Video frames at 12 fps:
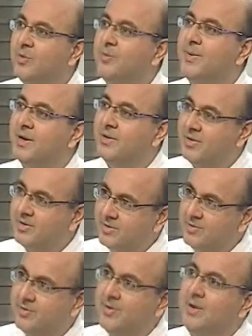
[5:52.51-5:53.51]
would be at
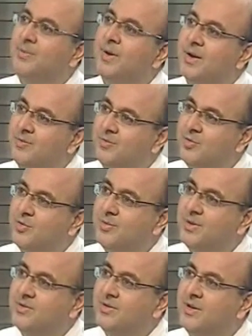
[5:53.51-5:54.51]
risk of developing
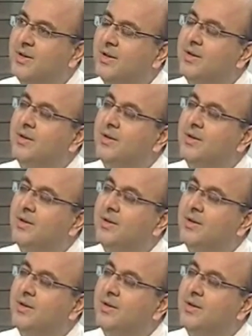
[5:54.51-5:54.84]
lymphoma.